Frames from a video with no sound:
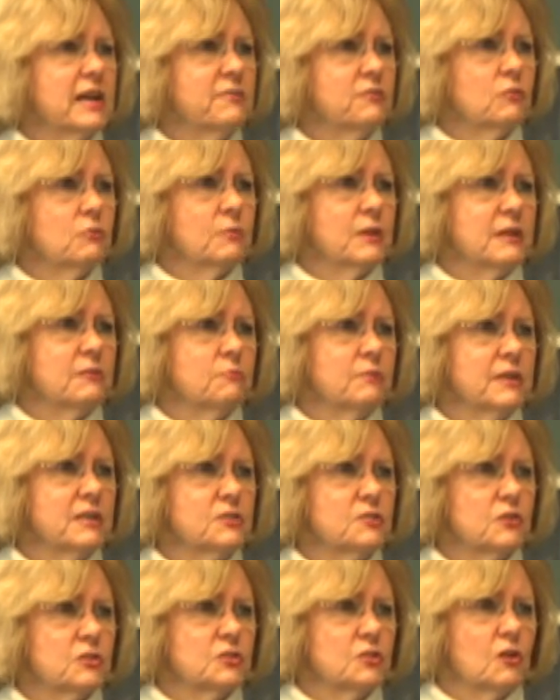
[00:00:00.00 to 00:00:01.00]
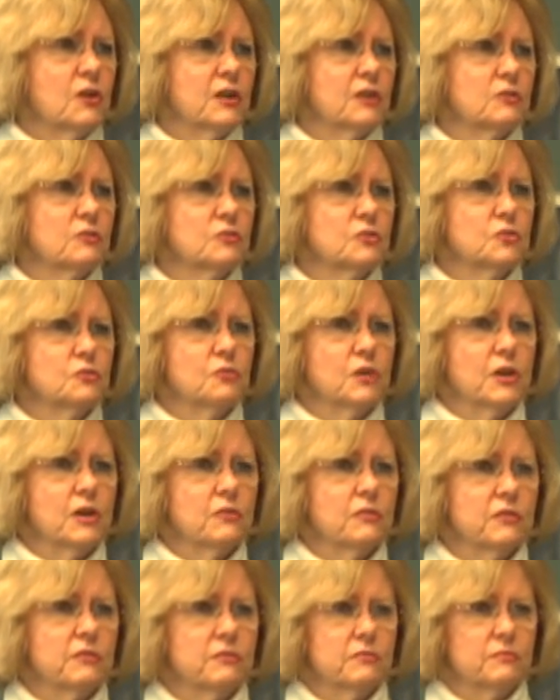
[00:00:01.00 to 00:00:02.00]
ever read research articles, you
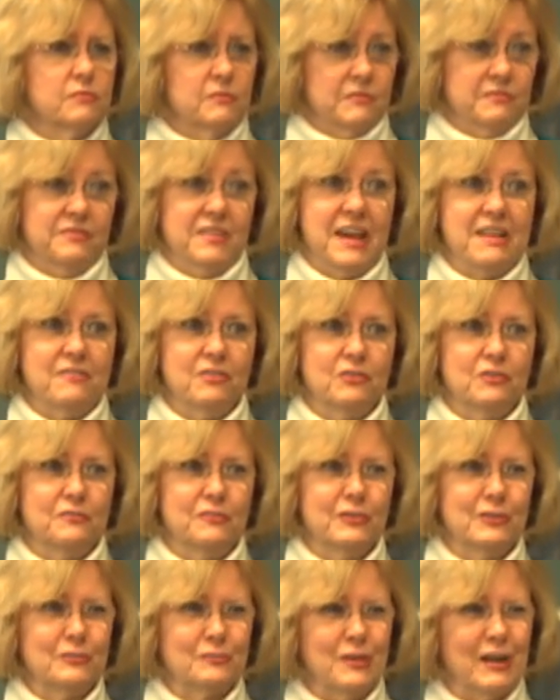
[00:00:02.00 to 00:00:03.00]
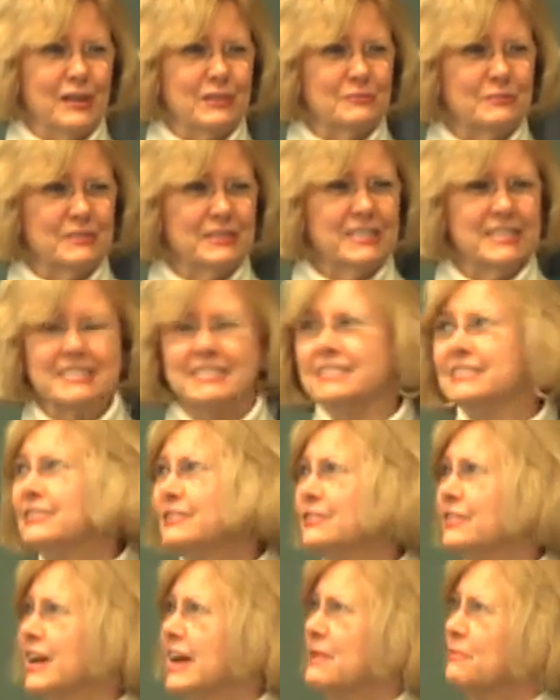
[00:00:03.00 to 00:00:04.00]
know that 500 field trials really isn't a
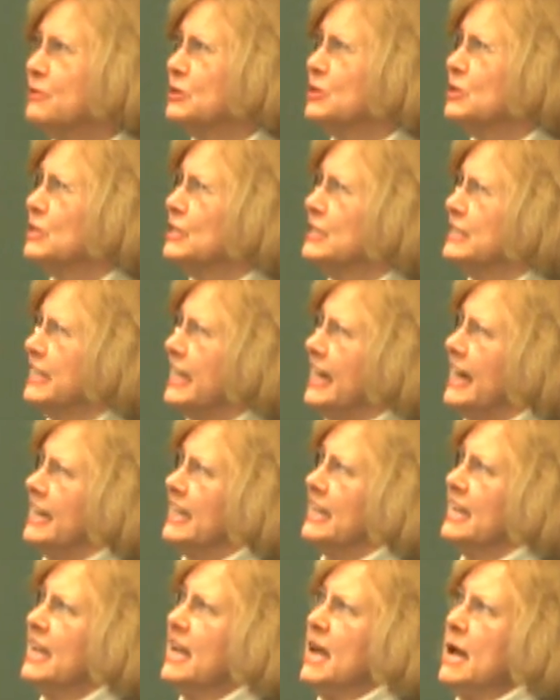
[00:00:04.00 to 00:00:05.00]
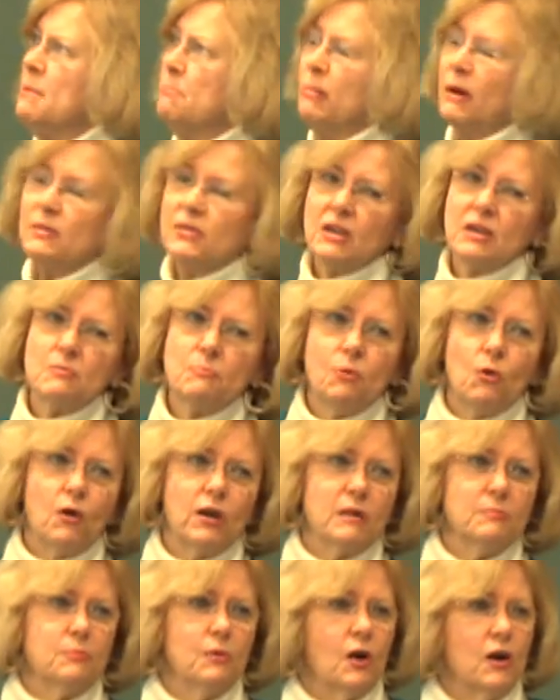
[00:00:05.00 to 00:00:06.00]
whole lot when you look at it. But the
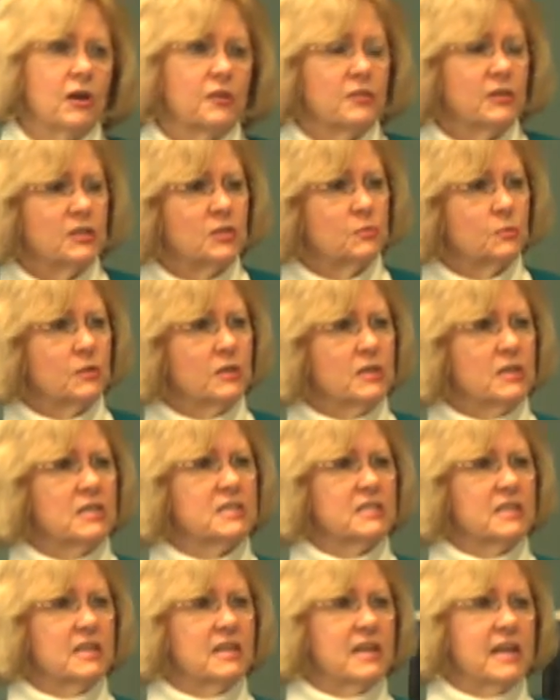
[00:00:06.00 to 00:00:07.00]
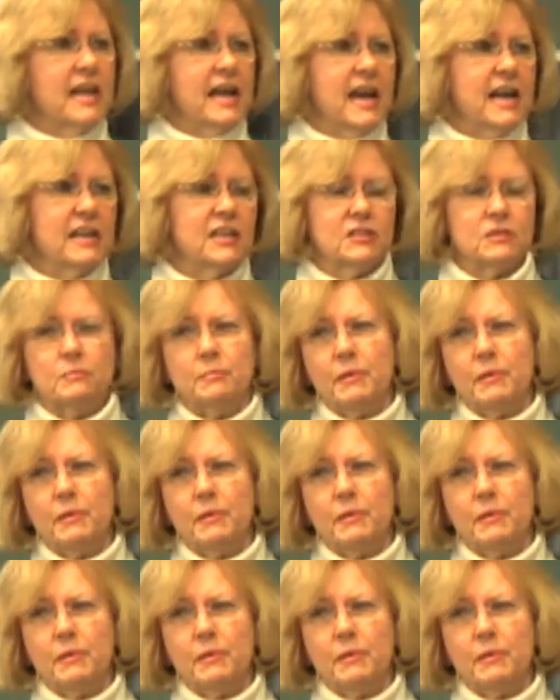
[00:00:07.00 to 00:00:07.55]
important part of this one is that it added the